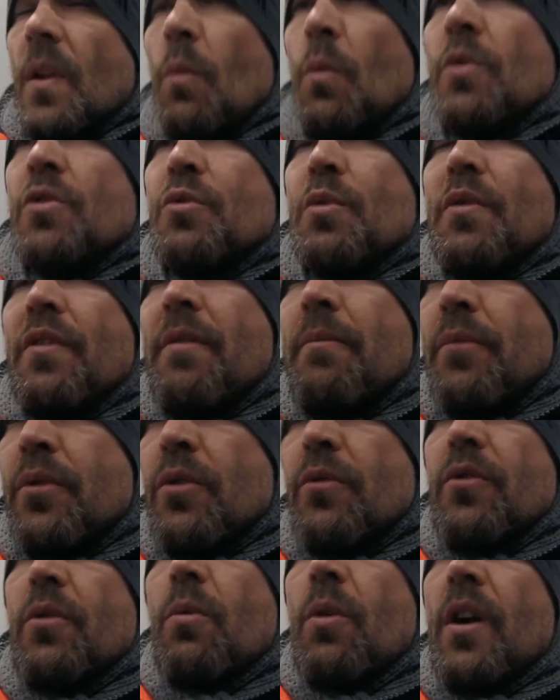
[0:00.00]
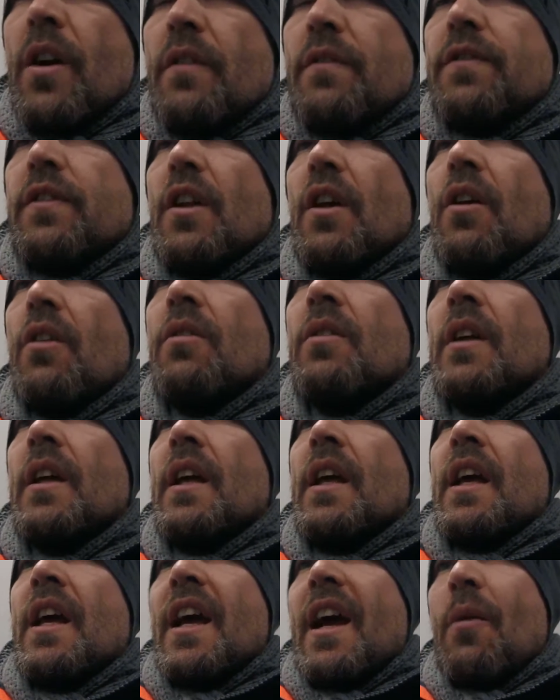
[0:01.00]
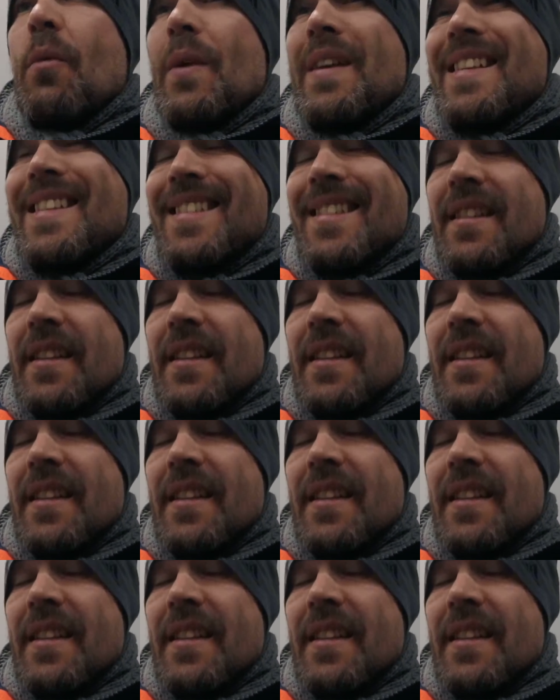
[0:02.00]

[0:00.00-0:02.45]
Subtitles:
once we've improved the workflow and we're